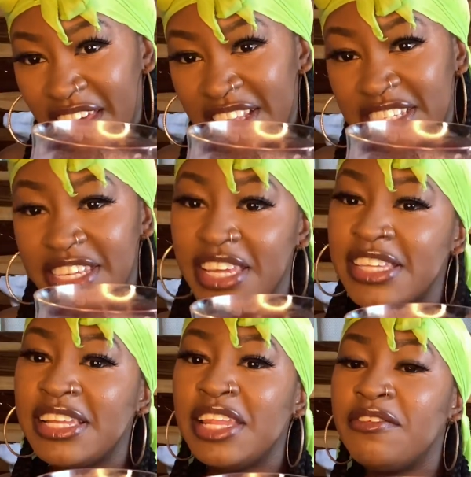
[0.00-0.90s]
Cheers to
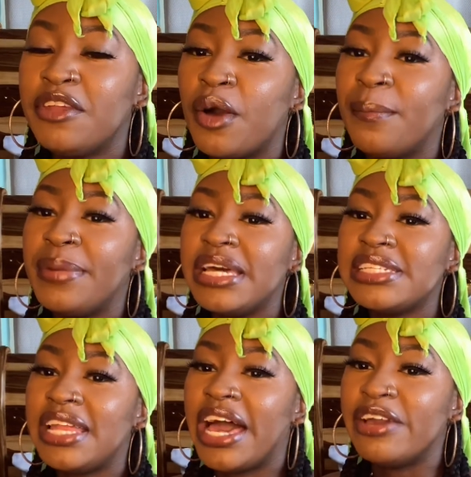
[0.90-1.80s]
living our best
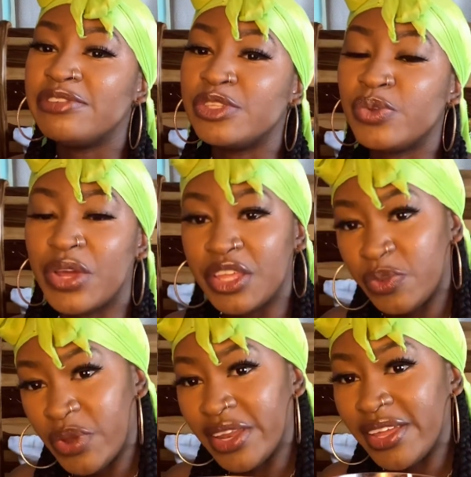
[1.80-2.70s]
lives in
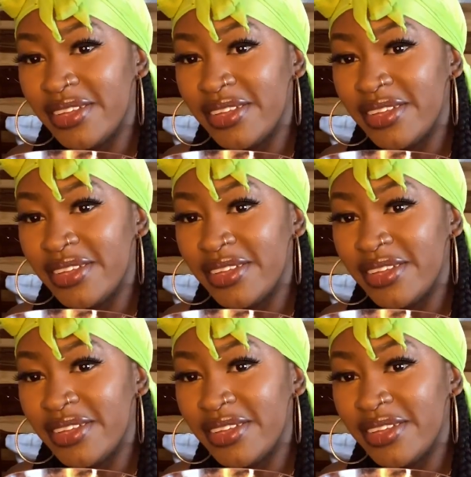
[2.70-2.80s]
2020.